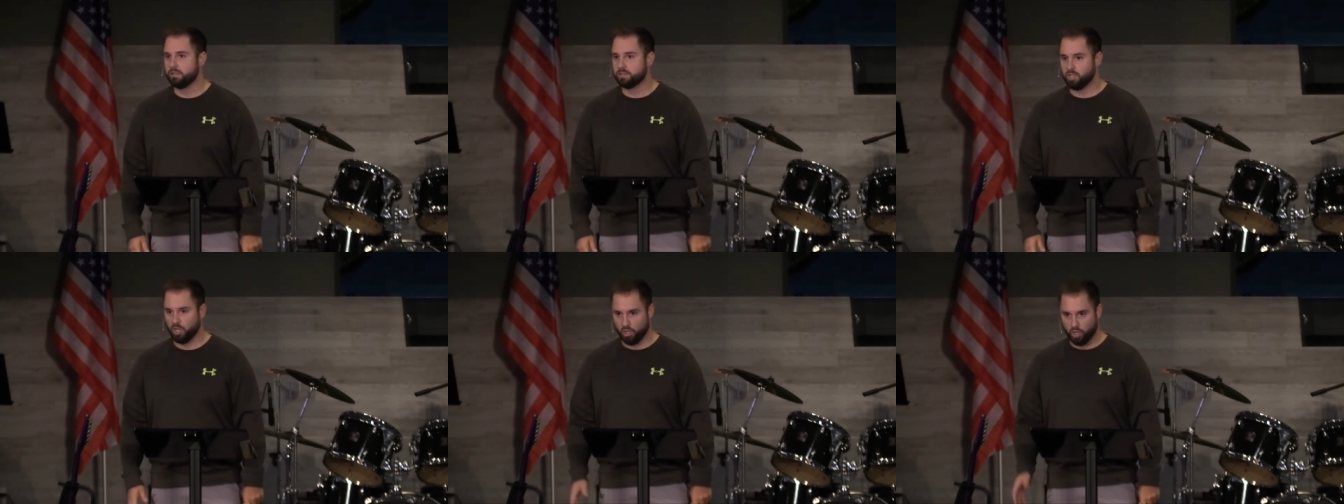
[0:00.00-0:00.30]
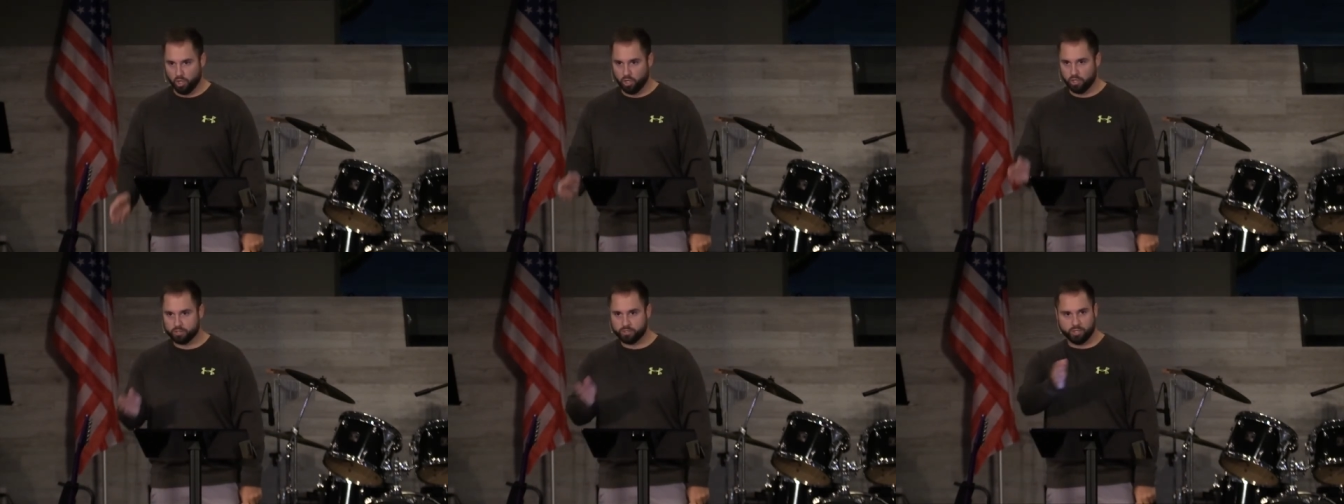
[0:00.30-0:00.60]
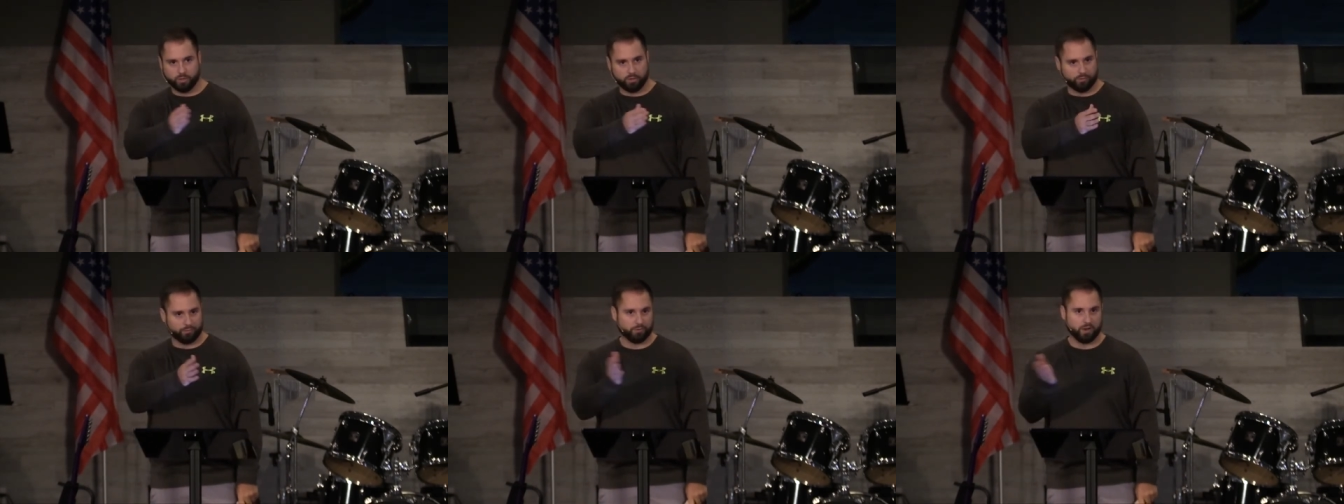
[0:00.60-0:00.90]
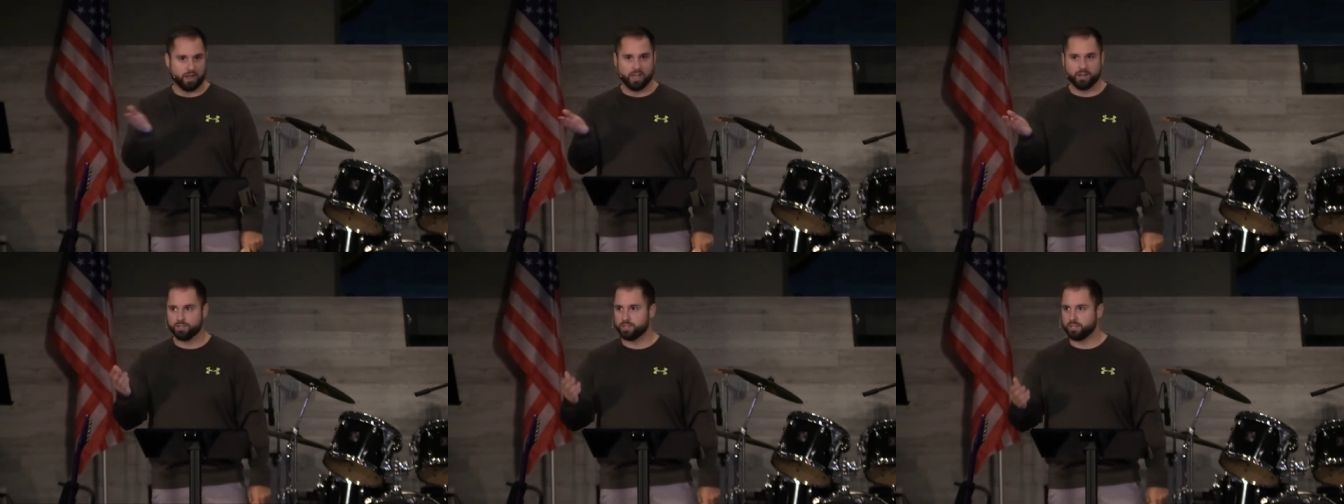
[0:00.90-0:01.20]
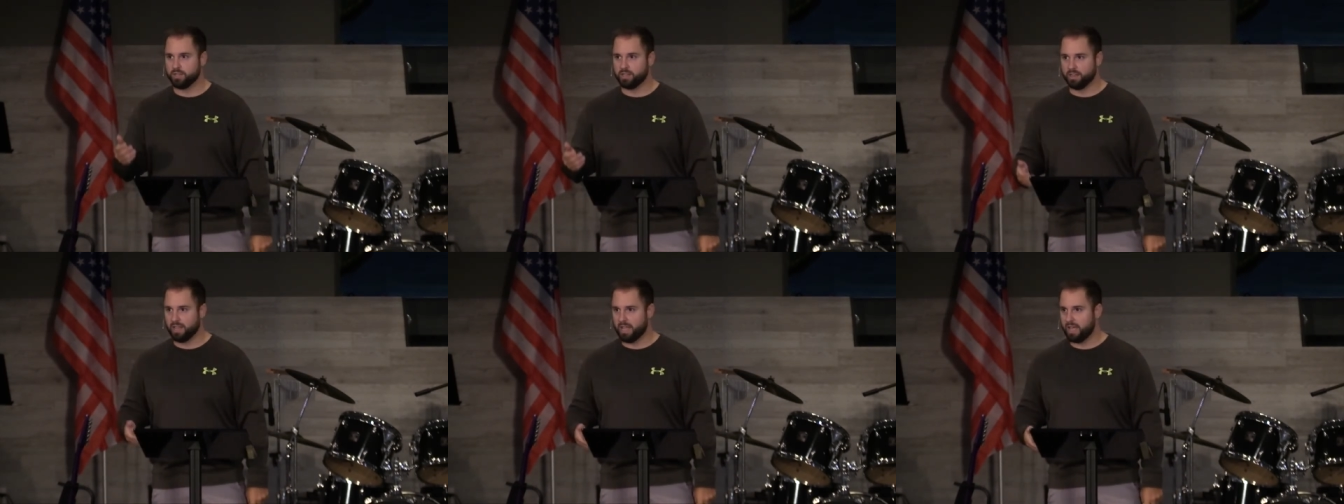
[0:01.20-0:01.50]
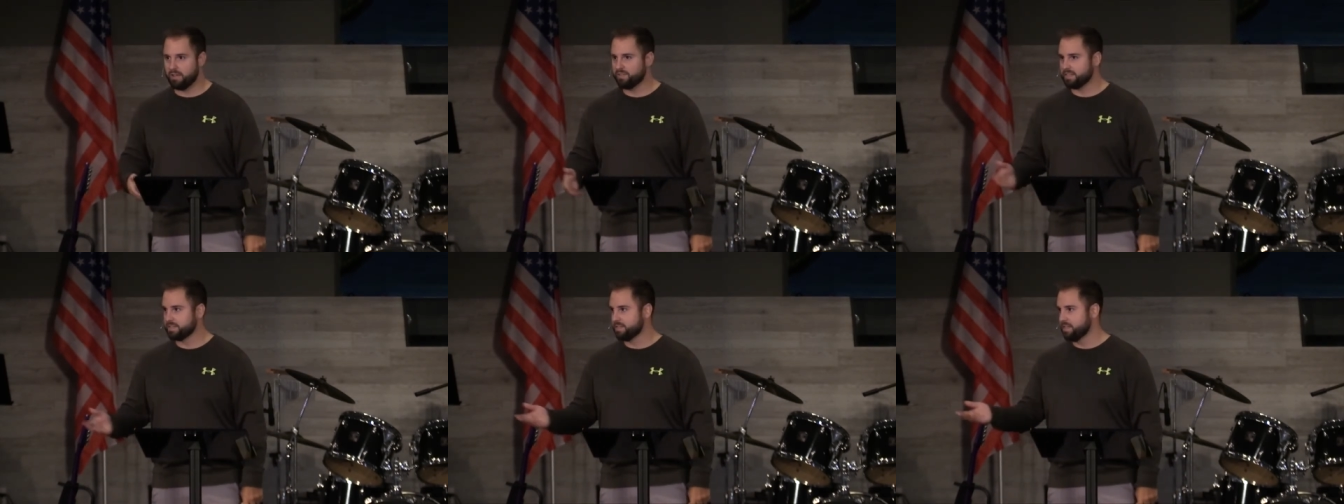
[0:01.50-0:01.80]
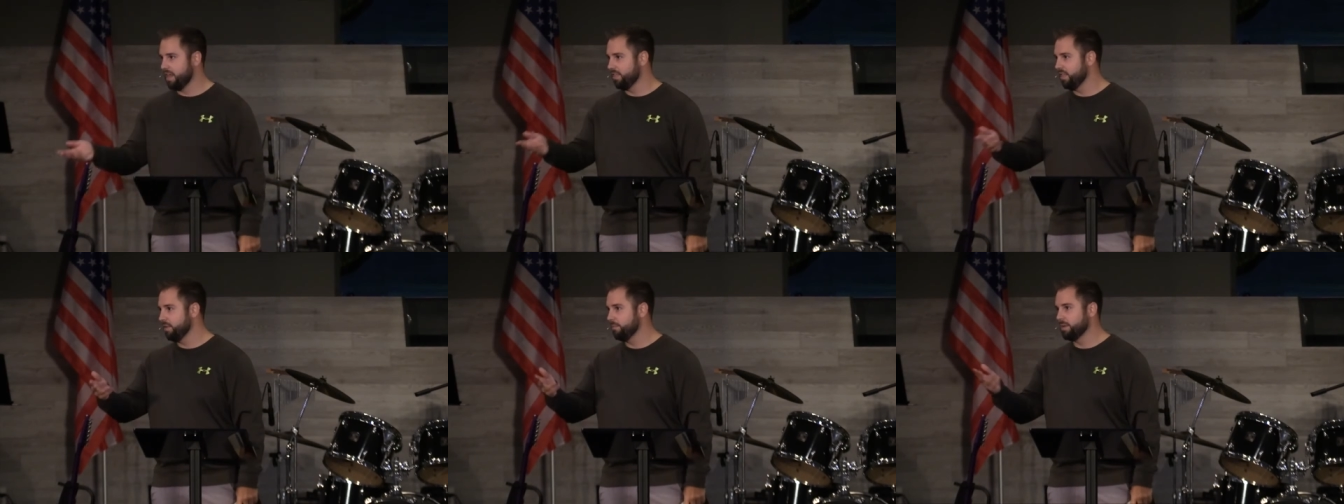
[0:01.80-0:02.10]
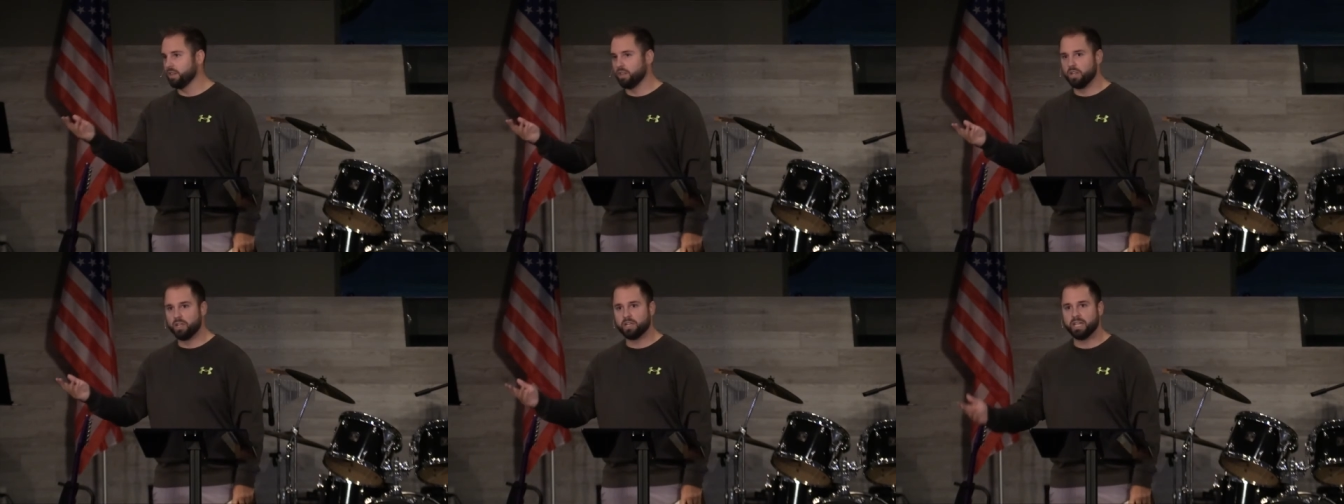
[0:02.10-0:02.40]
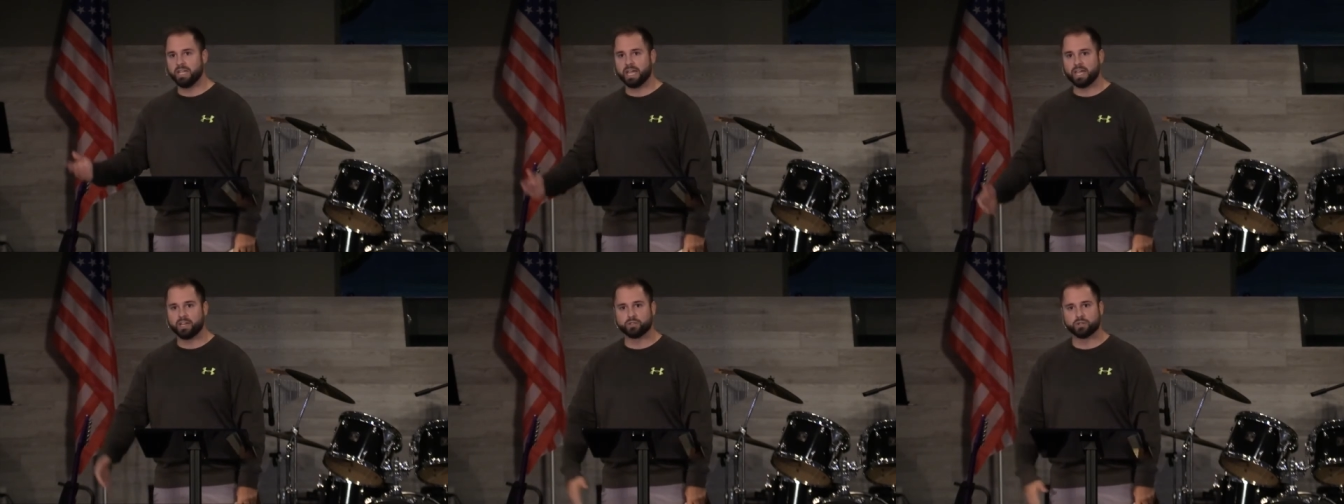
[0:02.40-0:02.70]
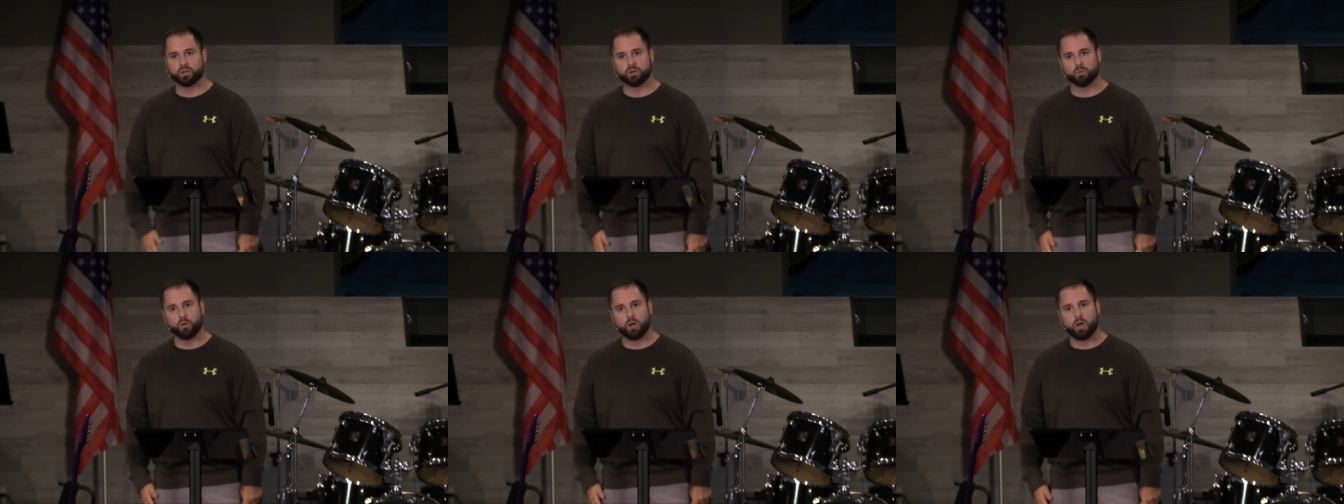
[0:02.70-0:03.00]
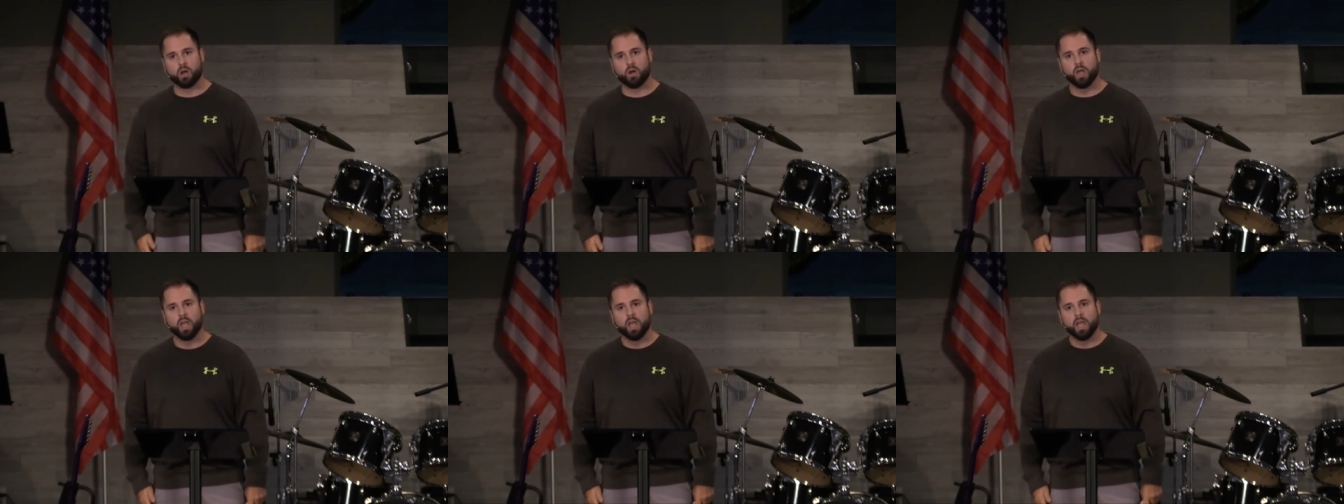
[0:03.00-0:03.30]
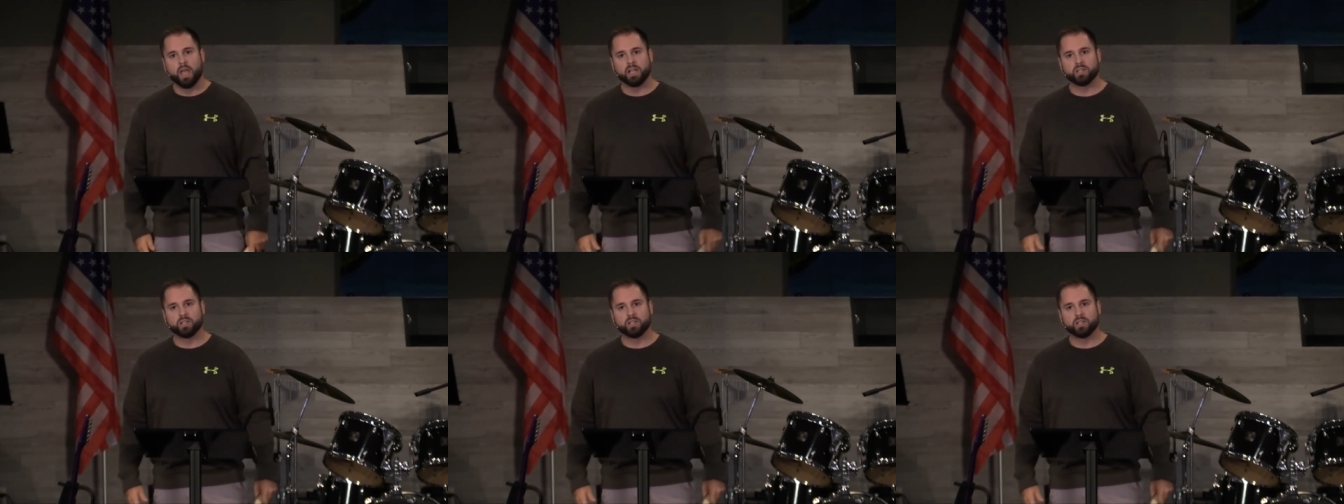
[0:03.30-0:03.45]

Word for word: To look to the front or to the left is nothing but looking at a dirt wall.